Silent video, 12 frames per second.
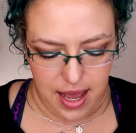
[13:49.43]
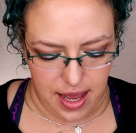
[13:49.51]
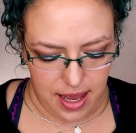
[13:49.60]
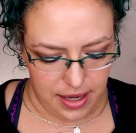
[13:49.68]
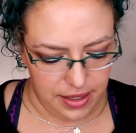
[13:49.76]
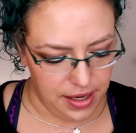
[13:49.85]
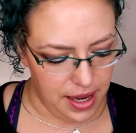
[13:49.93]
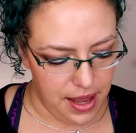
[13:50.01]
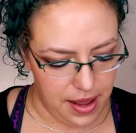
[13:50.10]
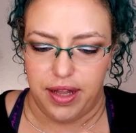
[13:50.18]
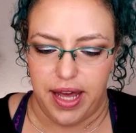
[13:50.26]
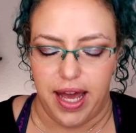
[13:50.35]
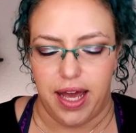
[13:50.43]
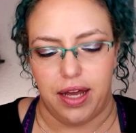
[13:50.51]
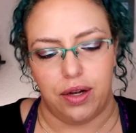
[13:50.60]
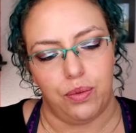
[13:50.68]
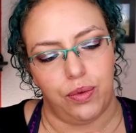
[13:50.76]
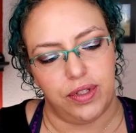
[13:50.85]
And
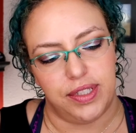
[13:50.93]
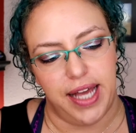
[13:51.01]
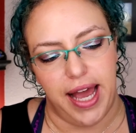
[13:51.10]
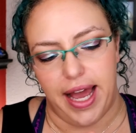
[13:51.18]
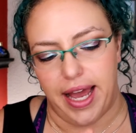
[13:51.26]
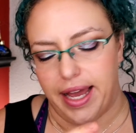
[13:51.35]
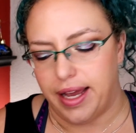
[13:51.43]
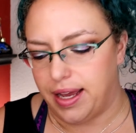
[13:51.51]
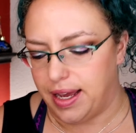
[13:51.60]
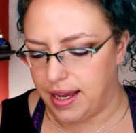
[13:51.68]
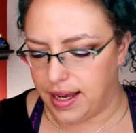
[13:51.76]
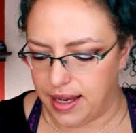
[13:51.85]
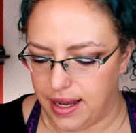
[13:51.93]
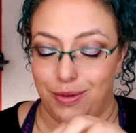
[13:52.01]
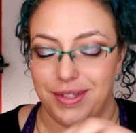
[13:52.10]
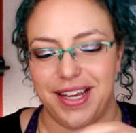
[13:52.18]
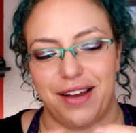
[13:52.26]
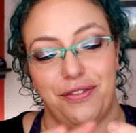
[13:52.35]
then we'll take
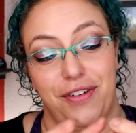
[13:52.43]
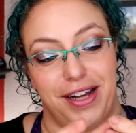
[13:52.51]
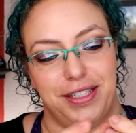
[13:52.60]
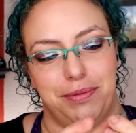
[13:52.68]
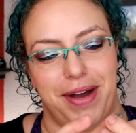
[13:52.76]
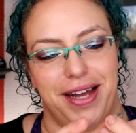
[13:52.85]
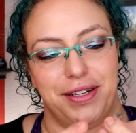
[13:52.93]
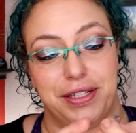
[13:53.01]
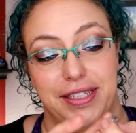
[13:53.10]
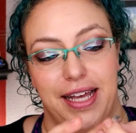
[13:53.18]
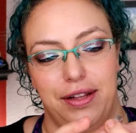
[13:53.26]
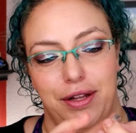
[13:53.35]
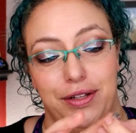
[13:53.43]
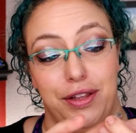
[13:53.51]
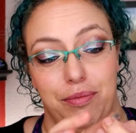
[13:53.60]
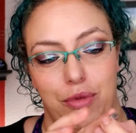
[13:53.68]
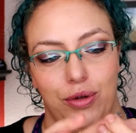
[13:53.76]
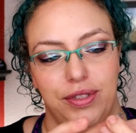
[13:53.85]
We'll take Frostbite because that looked
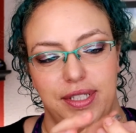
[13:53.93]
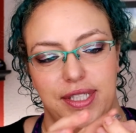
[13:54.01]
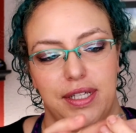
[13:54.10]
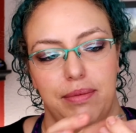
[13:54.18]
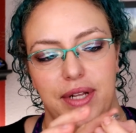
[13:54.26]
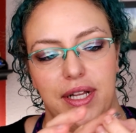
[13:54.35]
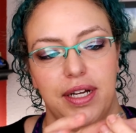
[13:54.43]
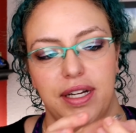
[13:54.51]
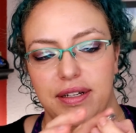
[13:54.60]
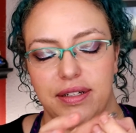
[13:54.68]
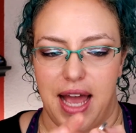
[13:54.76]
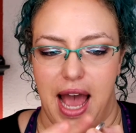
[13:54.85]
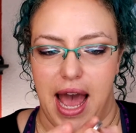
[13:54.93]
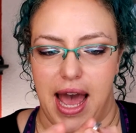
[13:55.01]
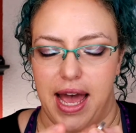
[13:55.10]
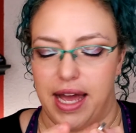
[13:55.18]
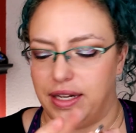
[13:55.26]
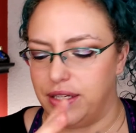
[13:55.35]
the most similar
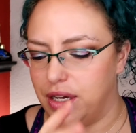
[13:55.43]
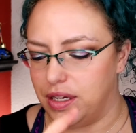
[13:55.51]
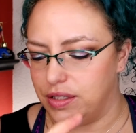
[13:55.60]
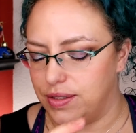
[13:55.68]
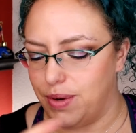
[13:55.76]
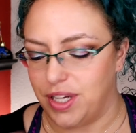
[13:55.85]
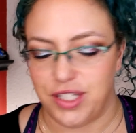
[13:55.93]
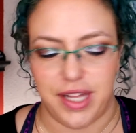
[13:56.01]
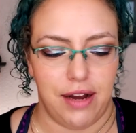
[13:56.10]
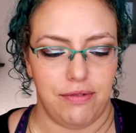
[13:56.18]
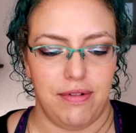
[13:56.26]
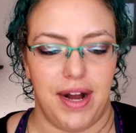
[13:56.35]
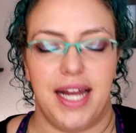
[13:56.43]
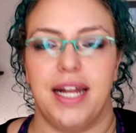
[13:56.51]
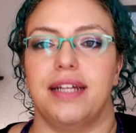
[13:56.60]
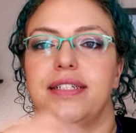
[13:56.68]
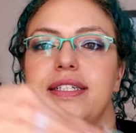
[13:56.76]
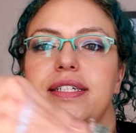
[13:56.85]
and swatch that right
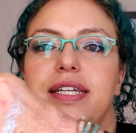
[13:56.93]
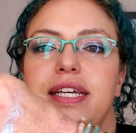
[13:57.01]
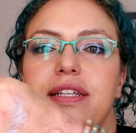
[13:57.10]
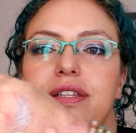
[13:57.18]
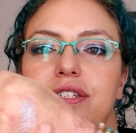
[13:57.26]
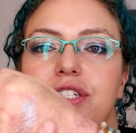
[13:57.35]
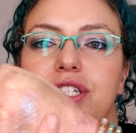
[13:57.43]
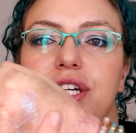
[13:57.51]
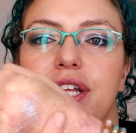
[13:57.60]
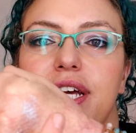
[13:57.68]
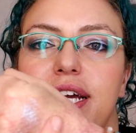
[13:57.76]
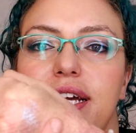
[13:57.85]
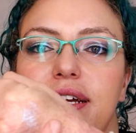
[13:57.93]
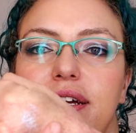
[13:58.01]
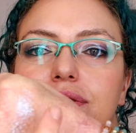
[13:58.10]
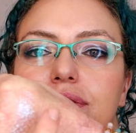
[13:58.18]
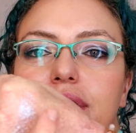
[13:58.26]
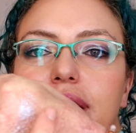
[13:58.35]
underneath Chilly,
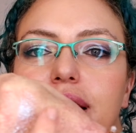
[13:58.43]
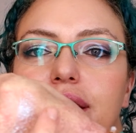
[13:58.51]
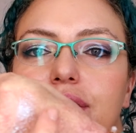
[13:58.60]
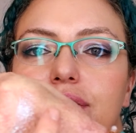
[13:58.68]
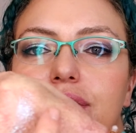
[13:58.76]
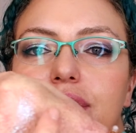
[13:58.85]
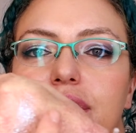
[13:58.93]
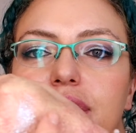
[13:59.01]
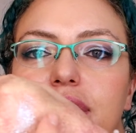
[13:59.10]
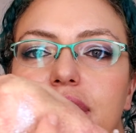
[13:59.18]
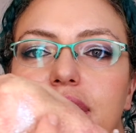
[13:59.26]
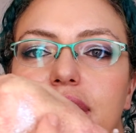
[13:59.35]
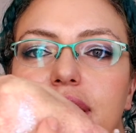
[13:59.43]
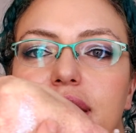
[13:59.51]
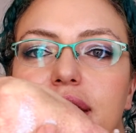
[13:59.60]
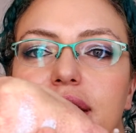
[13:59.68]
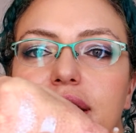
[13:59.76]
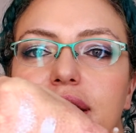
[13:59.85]
right over
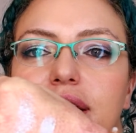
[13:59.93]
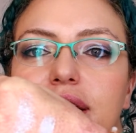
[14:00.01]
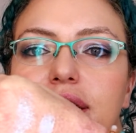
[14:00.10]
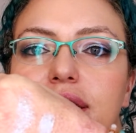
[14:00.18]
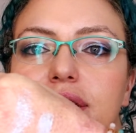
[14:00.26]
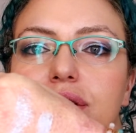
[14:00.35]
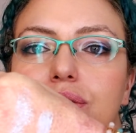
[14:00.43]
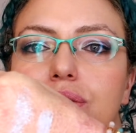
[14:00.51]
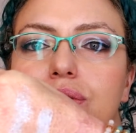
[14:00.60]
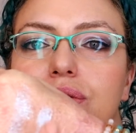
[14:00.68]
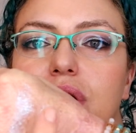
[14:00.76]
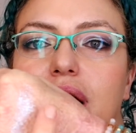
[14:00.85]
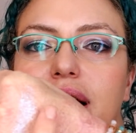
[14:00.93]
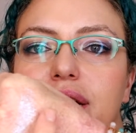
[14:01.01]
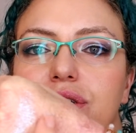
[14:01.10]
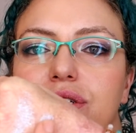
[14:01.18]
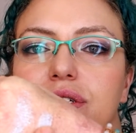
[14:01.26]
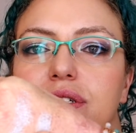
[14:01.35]
here. Ooh,
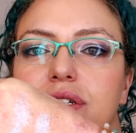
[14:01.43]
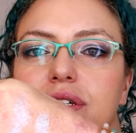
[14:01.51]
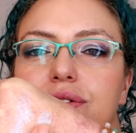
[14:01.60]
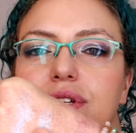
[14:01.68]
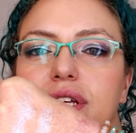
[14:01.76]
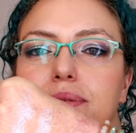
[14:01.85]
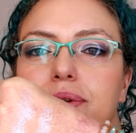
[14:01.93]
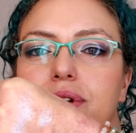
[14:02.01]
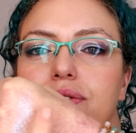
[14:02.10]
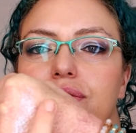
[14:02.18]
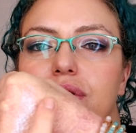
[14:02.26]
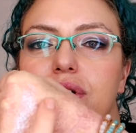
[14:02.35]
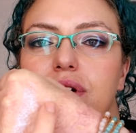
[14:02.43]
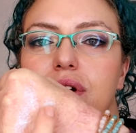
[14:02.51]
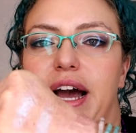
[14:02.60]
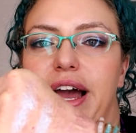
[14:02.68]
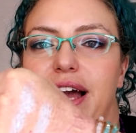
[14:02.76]
gosh, Ooh, that's beautiful. I